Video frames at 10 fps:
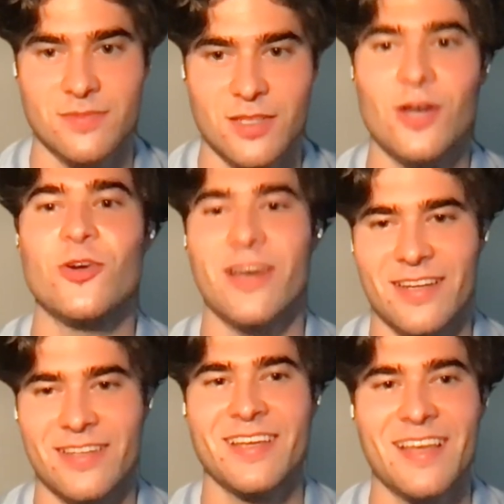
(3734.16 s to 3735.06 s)
Okay.
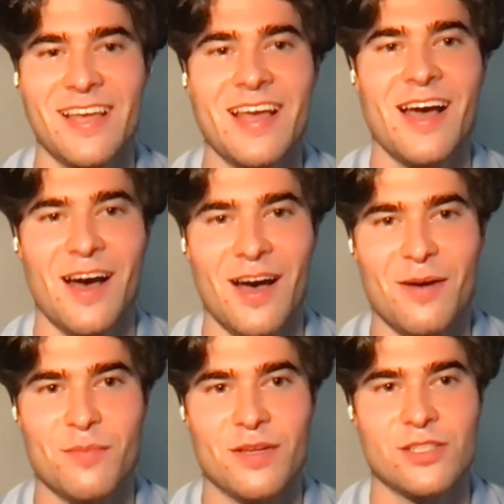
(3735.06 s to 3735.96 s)

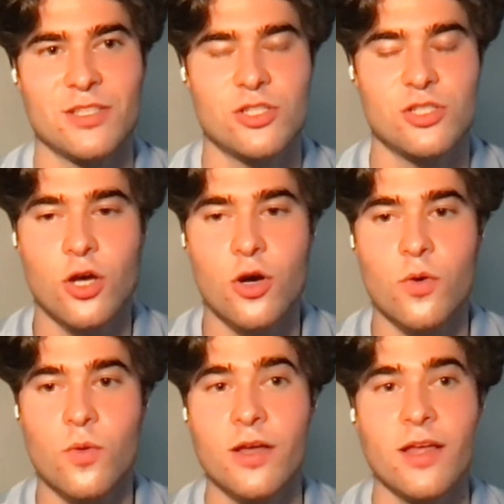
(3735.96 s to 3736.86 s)

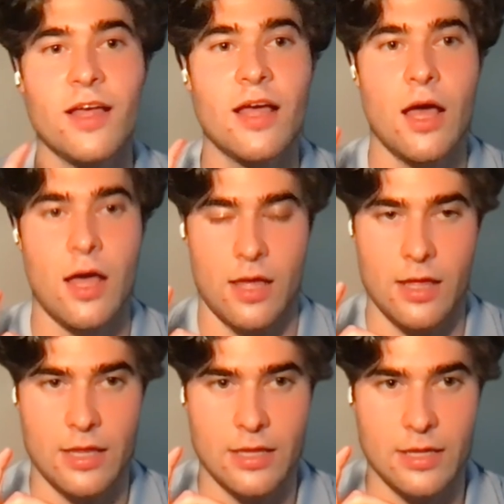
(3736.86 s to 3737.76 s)
So
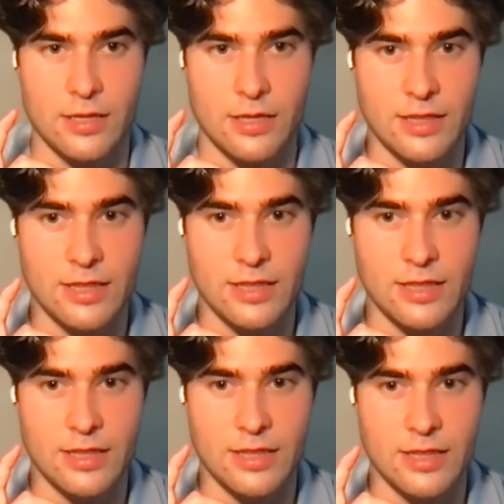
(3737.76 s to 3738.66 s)
the
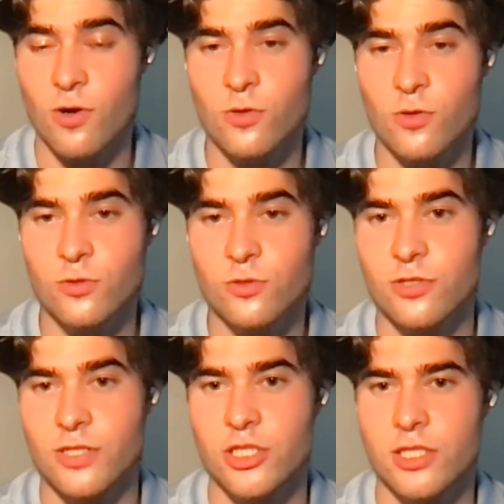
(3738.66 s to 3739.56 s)
historical
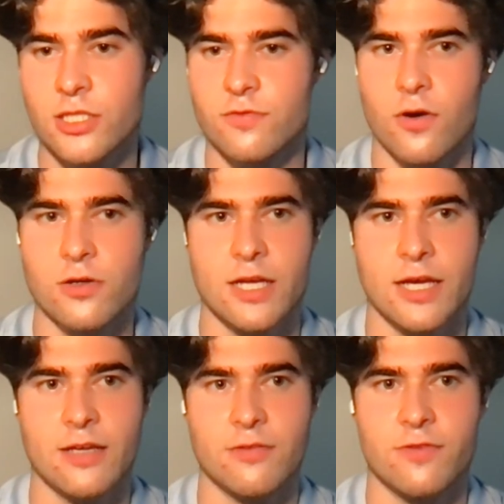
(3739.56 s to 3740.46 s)
tradition, as far as I
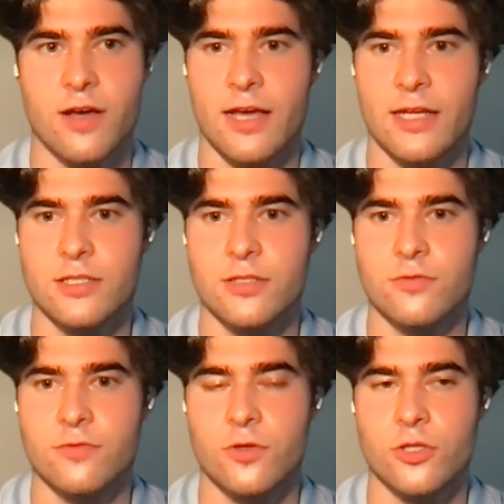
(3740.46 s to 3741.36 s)
can find,
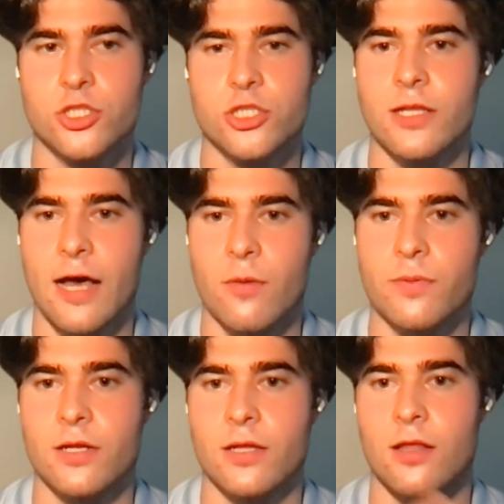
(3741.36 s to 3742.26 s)
for Shiel Alpin,
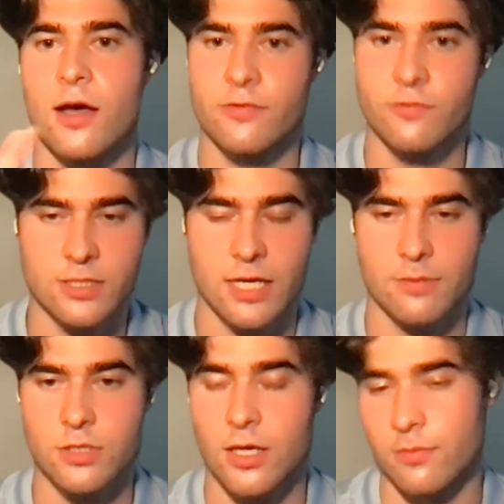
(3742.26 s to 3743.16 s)
a lot of the times
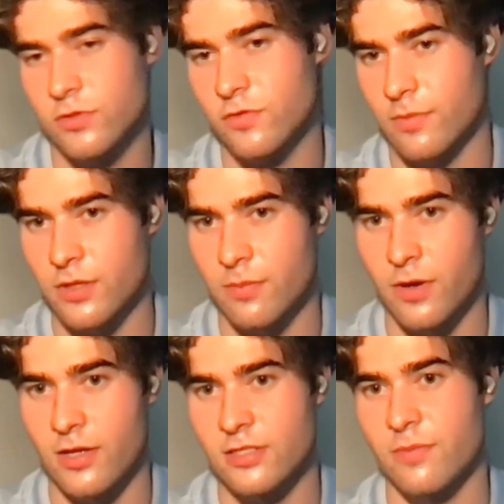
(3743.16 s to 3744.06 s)
comes from the
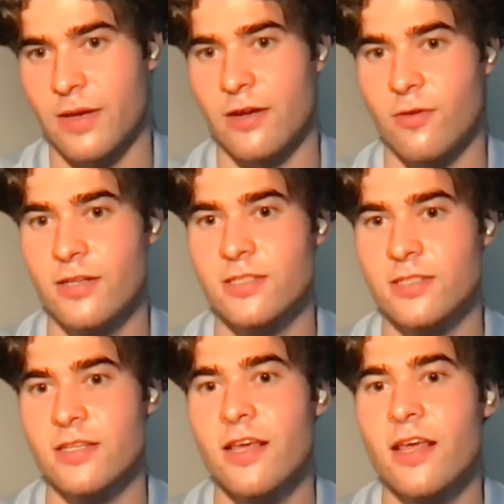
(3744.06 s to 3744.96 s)
bonds of Manrent,
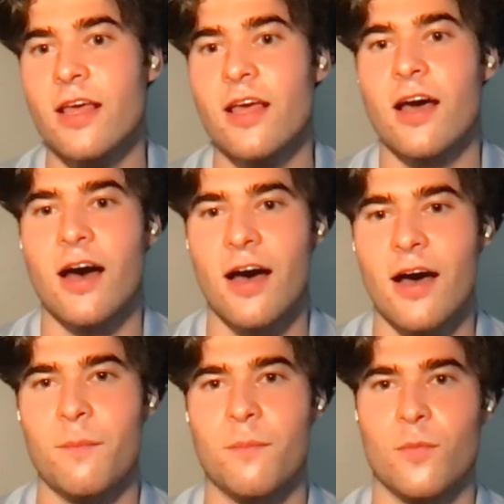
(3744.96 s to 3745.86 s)

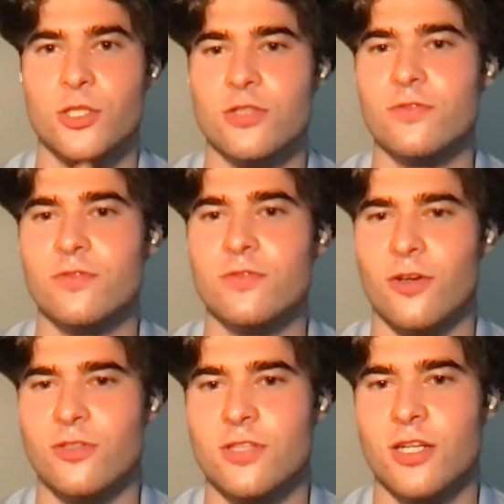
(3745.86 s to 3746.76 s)
which you've also
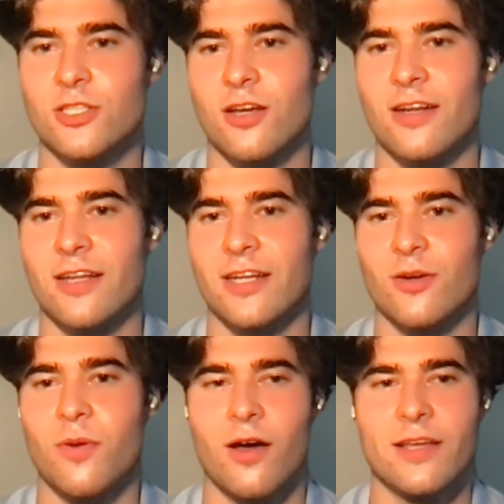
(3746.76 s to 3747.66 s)
touched on in your
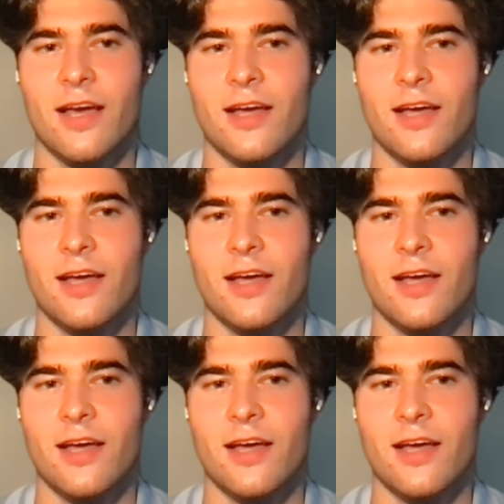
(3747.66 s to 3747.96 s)
podcast.